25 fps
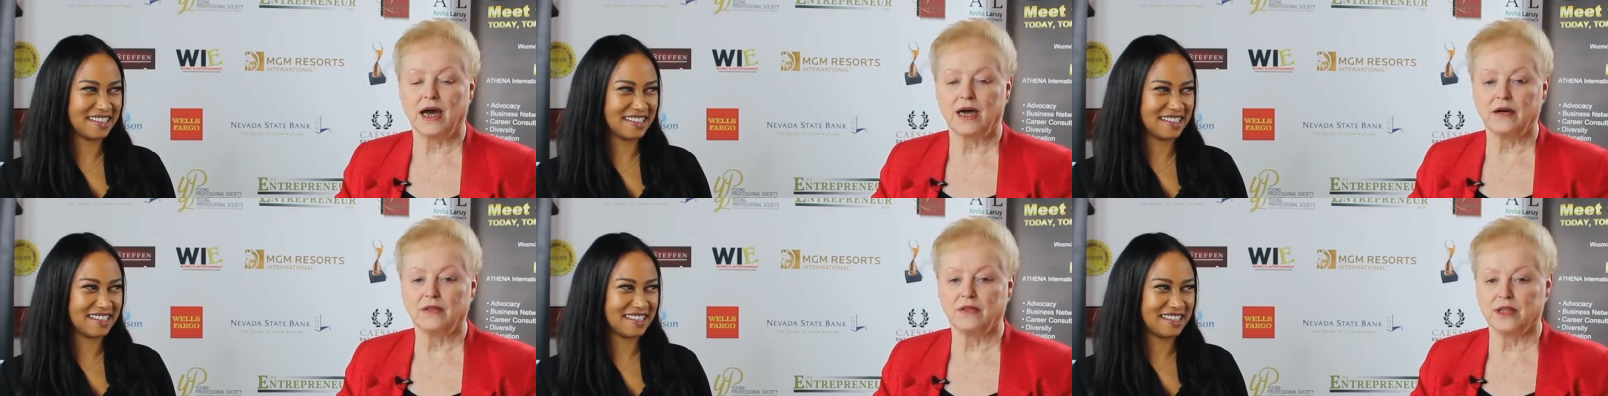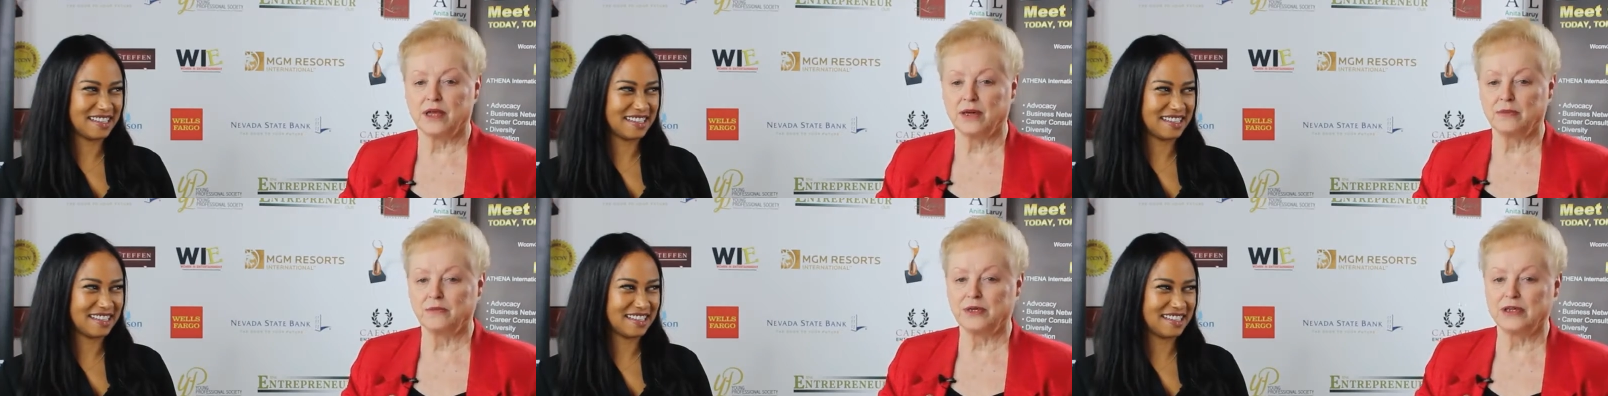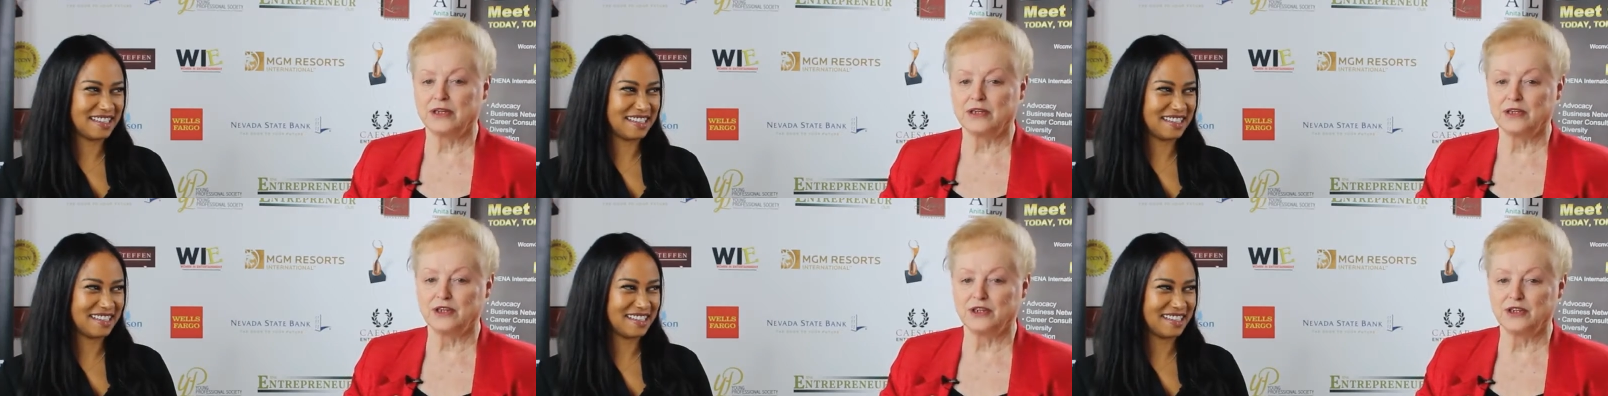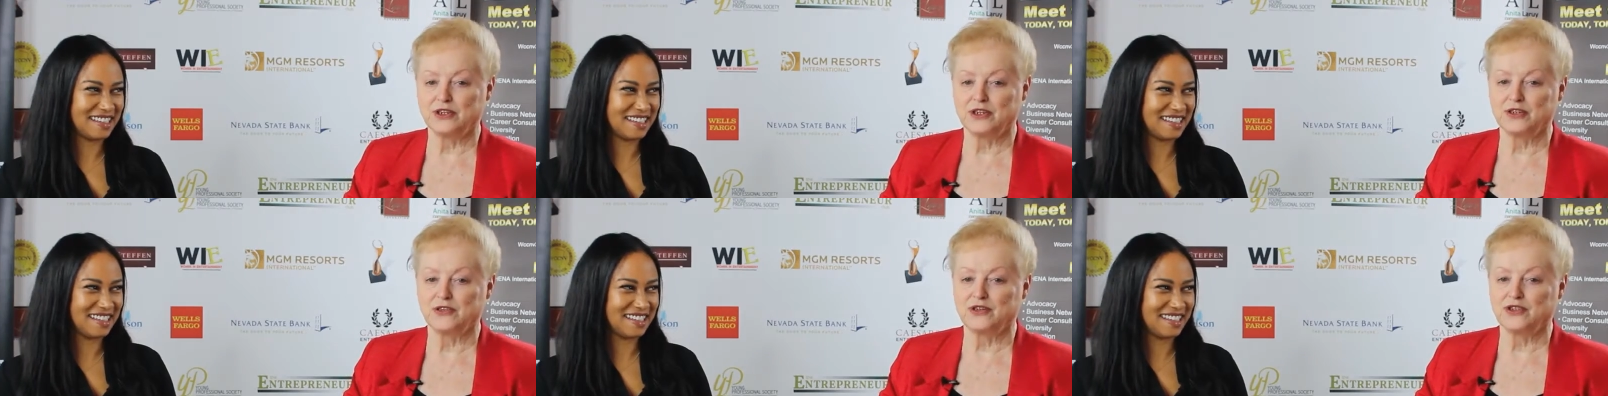Speaker 1: uh, let me
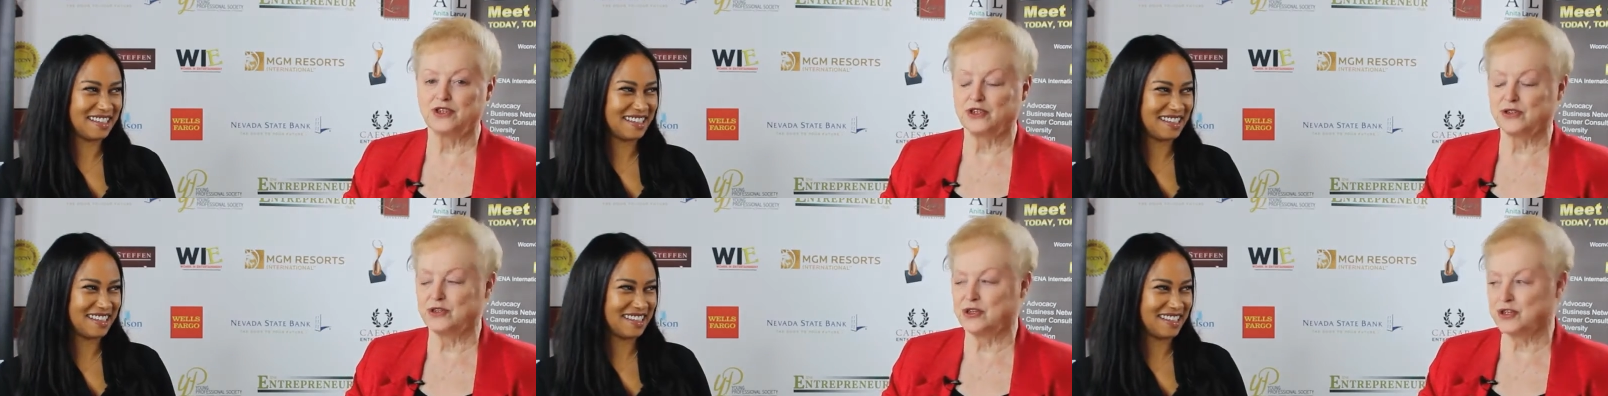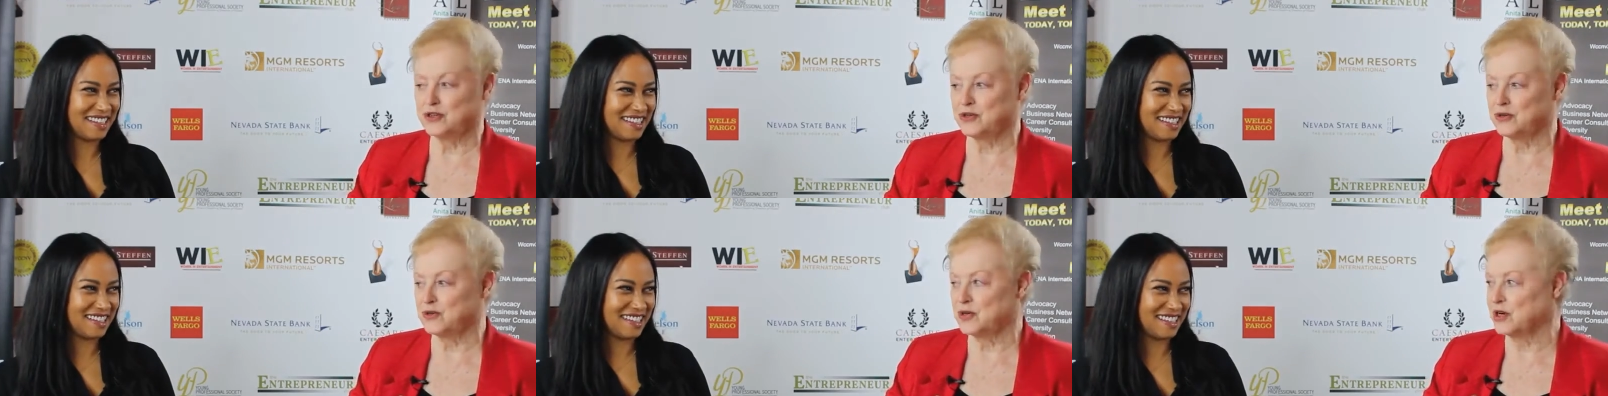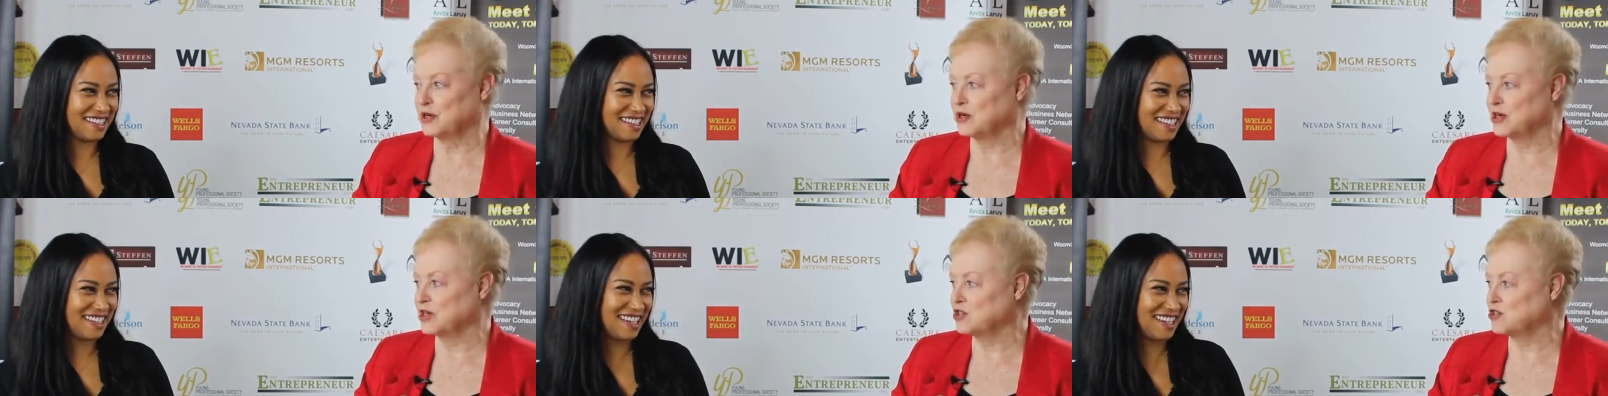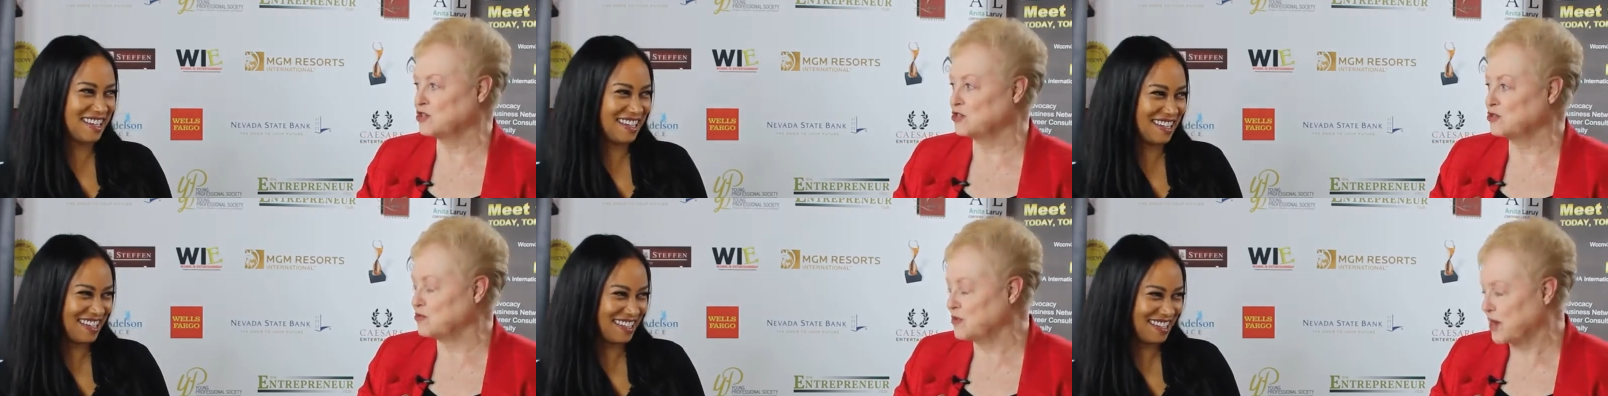introduce you to her
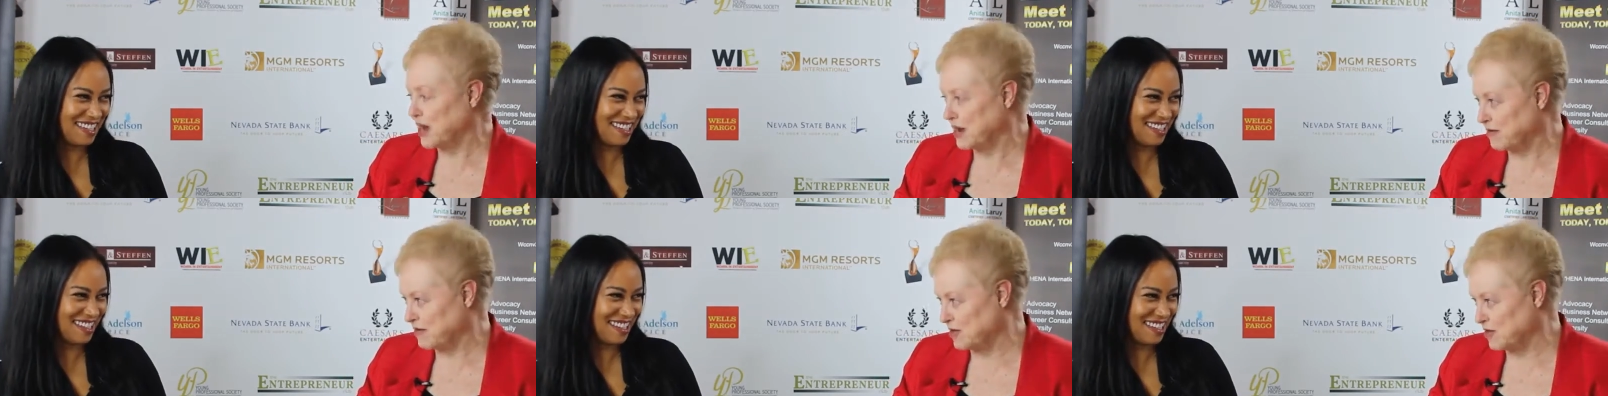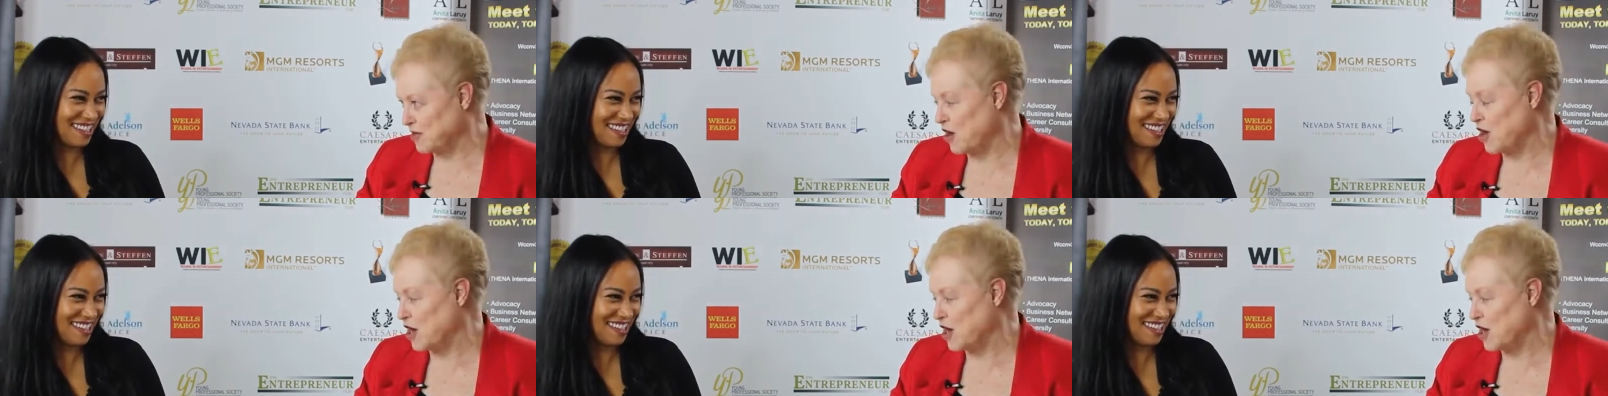because you have a